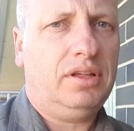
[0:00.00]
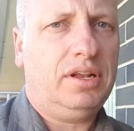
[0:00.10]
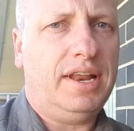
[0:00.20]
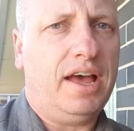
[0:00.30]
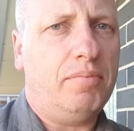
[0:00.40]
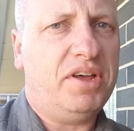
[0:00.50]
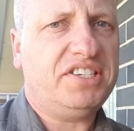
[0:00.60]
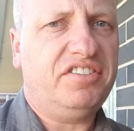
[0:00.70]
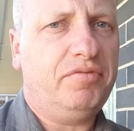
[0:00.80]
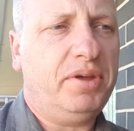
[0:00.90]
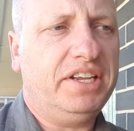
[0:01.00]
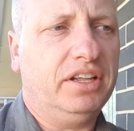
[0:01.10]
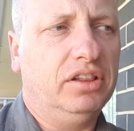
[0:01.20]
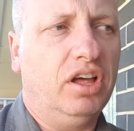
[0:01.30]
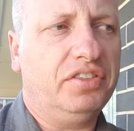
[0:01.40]
Now, it mustn't have been a
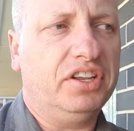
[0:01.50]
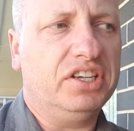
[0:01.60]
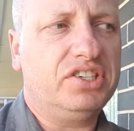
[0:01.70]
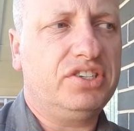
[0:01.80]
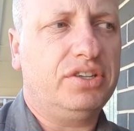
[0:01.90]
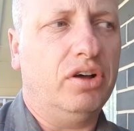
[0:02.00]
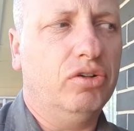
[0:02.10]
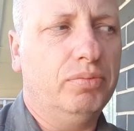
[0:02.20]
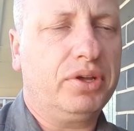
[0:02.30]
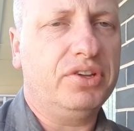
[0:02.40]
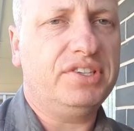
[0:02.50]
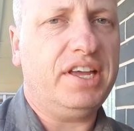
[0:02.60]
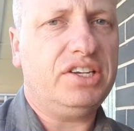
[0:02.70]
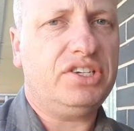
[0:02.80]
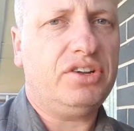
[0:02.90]
lot that he stole because
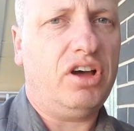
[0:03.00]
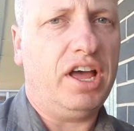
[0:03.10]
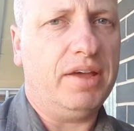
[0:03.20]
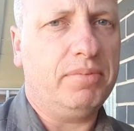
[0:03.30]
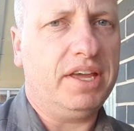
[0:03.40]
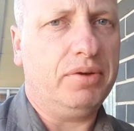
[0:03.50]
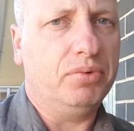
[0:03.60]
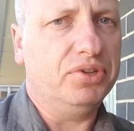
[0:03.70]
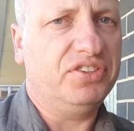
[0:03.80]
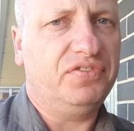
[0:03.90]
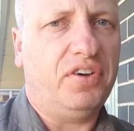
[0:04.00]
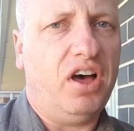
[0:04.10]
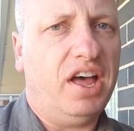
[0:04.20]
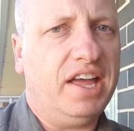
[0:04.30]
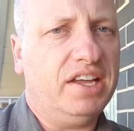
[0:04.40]
each time he was
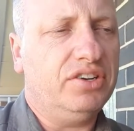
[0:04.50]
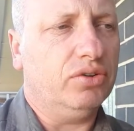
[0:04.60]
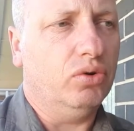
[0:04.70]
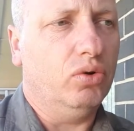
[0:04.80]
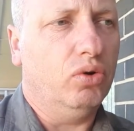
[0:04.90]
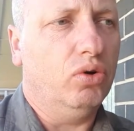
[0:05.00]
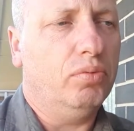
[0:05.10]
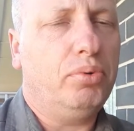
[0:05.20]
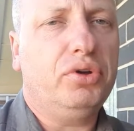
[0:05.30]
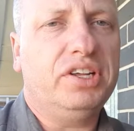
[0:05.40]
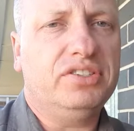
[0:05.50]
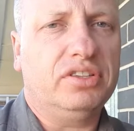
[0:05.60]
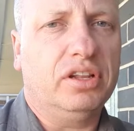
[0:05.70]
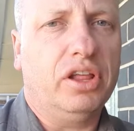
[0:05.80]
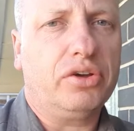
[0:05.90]
fined or put into
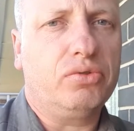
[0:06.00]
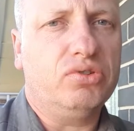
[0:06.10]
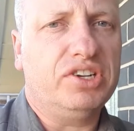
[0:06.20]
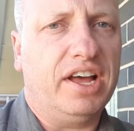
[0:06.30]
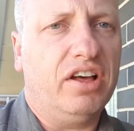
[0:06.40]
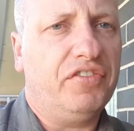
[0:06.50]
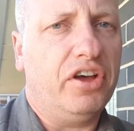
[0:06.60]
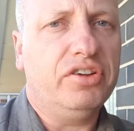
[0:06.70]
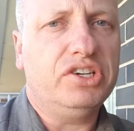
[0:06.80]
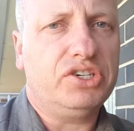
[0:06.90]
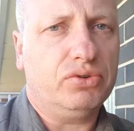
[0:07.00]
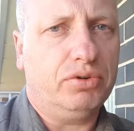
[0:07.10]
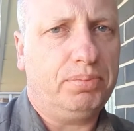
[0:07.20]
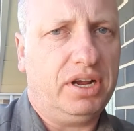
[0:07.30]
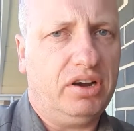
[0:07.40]
the local jail for only
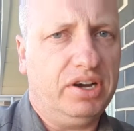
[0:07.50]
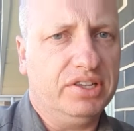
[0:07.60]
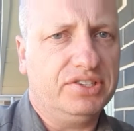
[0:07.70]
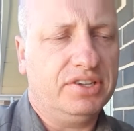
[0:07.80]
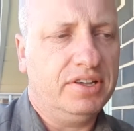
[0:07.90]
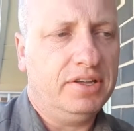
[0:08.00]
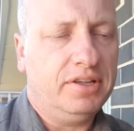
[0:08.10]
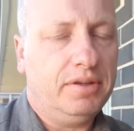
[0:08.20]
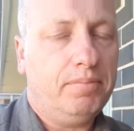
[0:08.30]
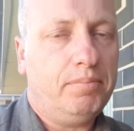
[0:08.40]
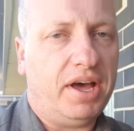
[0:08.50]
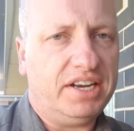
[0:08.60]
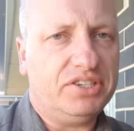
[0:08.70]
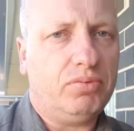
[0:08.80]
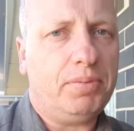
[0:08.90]
short periods. But
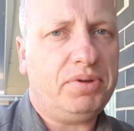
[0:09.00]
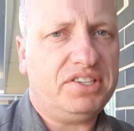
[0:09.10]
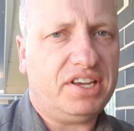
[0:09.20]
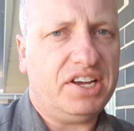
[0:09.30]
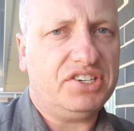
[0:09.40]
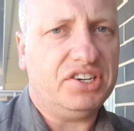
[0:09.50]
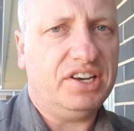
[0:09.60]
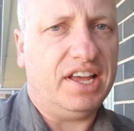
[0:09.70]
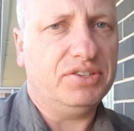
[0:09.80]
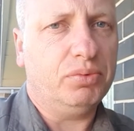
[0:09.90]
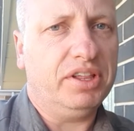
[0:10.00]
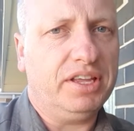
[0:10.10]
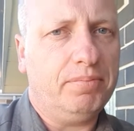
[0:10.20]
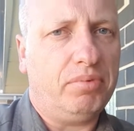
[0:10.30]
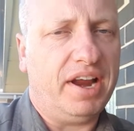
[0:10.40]
his reputation as
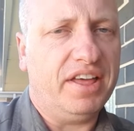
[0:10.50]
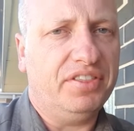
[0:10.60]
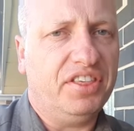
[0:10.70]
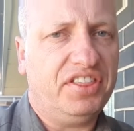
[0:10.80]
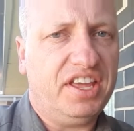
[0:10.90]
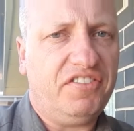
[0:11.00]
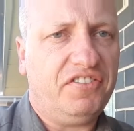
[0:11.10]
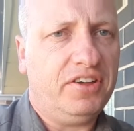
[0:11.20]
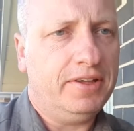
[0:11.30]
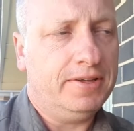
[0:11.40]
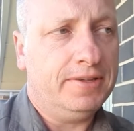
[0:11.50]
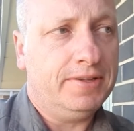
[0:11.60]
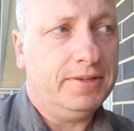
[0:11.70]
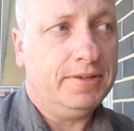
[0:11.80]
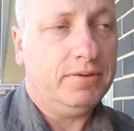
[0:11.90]
William Brown the thief,
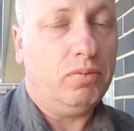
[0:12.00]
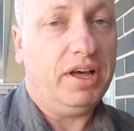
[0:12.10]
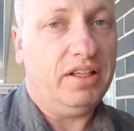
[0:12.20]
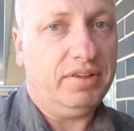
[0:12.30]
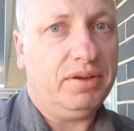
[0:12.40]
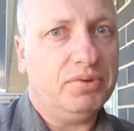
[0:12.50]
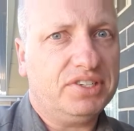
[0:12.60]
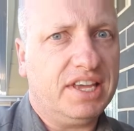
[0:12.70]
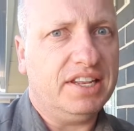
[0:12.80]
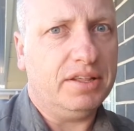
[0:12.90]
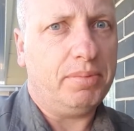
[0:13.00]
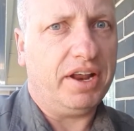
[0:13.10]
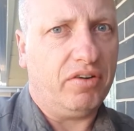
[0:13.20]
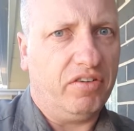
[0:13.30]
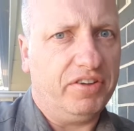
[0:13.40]
well, it was getting the better of